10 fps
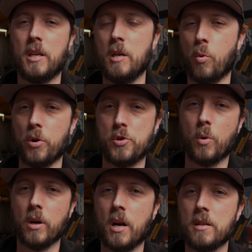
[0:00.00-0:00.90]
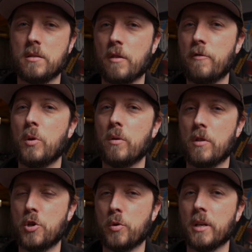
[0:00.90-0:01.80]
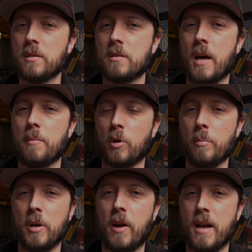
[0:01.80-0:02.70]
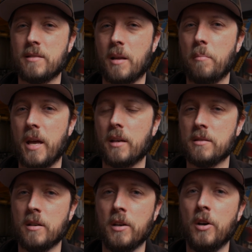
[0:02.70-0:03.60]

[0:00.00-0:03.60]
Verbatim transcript: keyboard shortcuts and a few of the tricks that Premiere has that makes